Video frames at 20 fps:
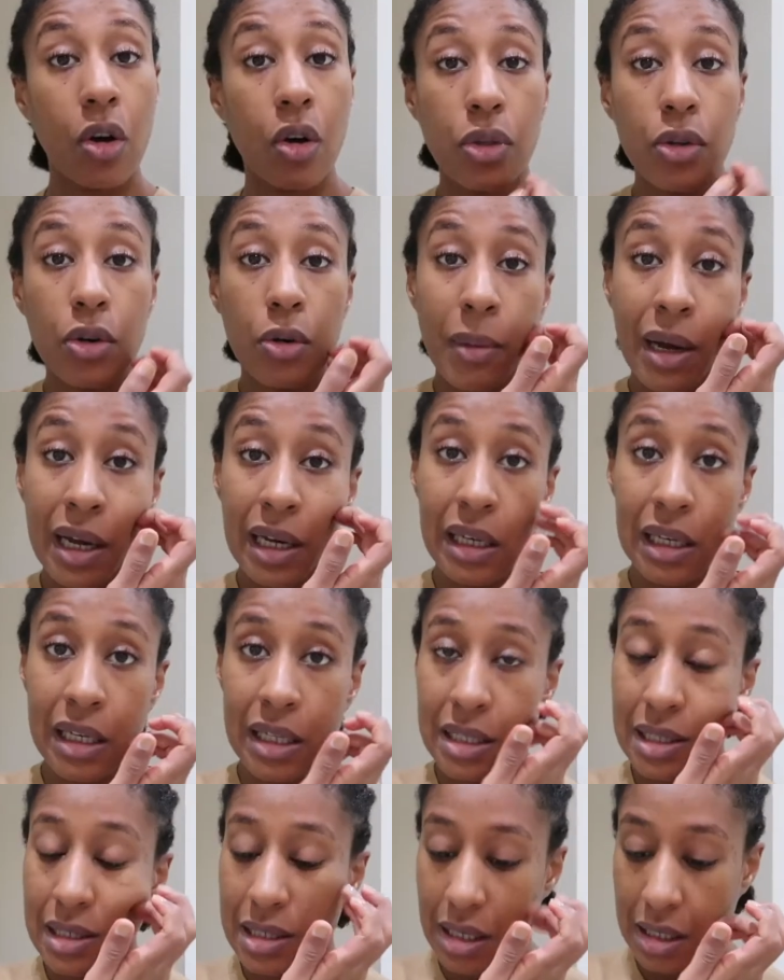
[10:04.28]
go through my
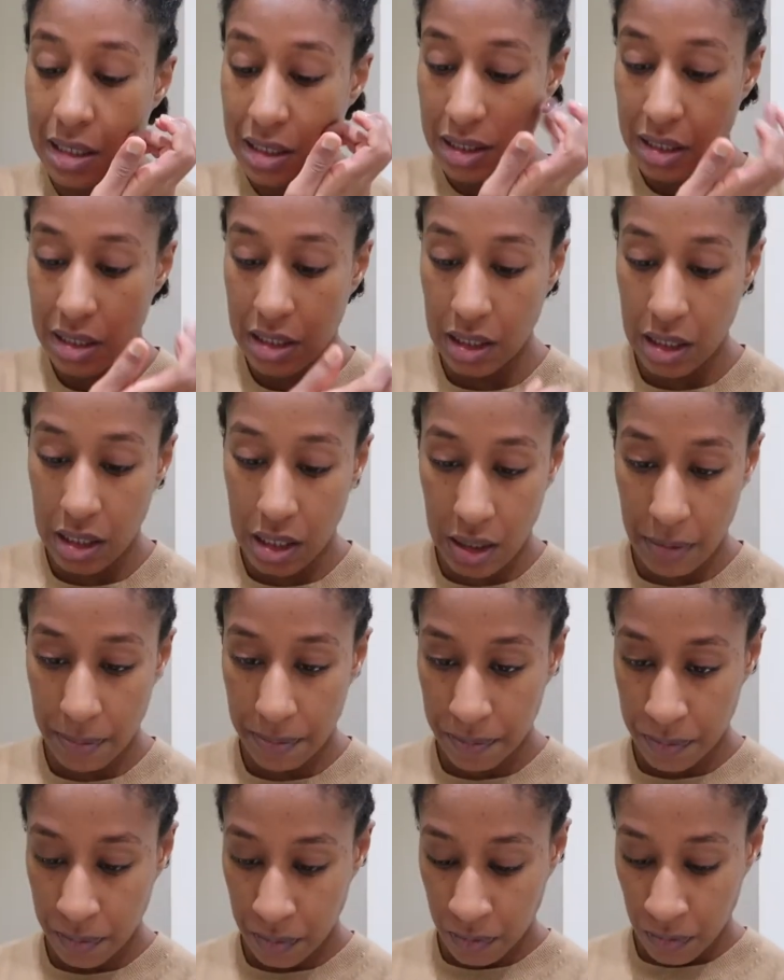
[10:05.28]
list and
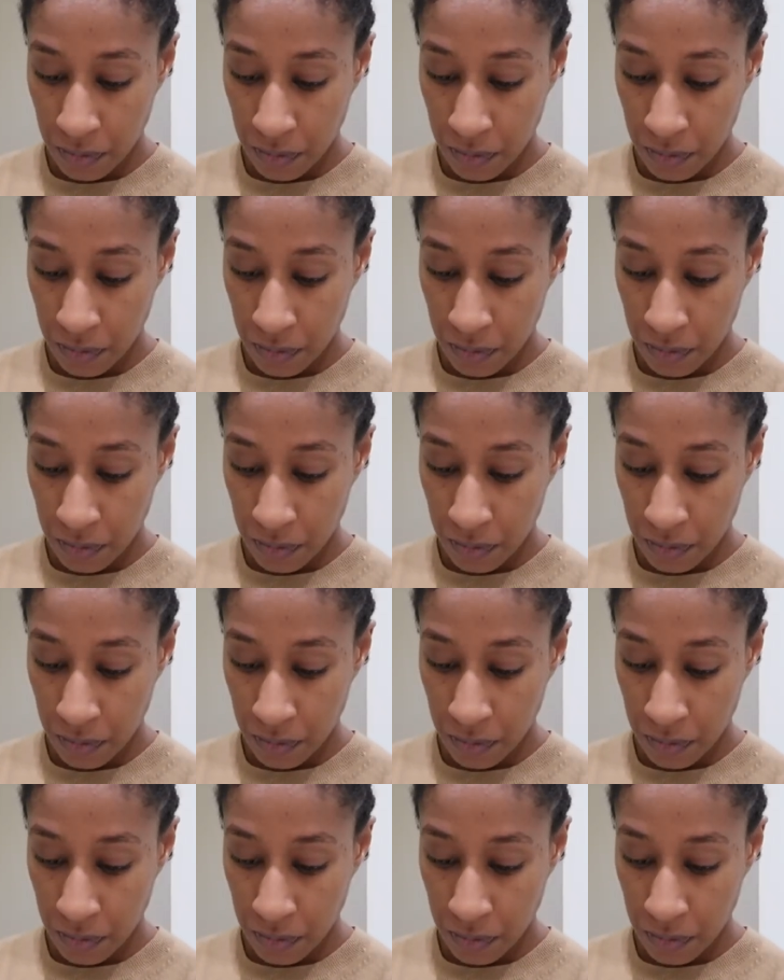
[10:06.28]
see